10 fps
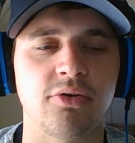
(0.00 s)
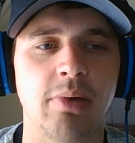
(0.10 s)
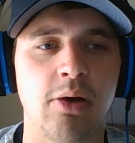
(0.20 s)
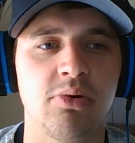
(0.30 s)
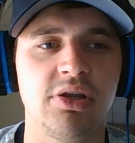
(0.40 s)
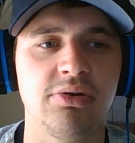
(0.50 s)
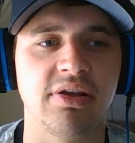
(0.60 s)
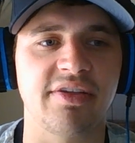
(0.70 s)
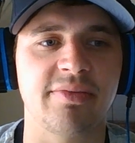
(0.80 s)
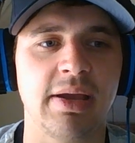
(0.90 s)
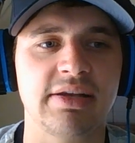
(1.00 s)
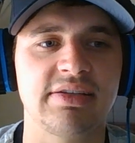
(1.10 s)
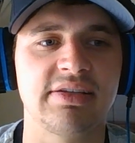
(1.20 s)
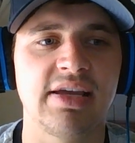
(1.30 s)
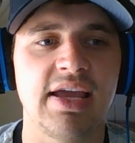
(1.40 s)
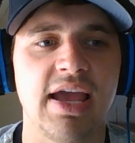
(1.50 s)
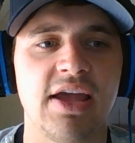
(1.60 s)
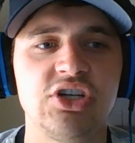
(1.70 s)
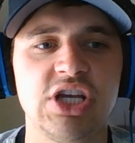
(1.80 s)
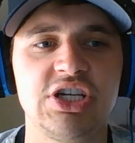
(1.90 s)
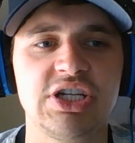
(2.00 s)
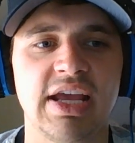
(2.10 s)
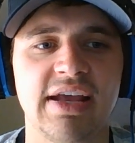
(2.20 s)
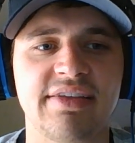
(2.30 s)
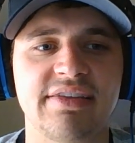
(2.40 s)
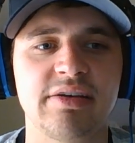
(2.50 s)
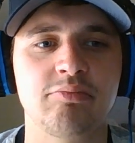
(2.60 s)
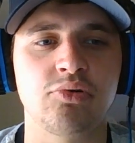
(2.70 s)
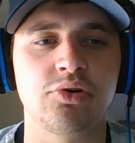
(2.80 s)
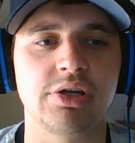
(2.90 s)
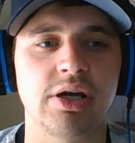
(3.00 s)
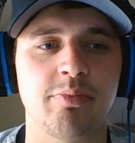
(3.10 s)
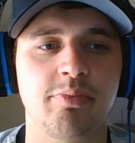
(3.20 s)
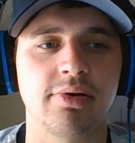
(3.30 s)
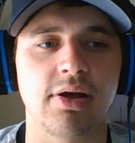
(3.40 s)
about what you'd expect. And JJ Hickson put up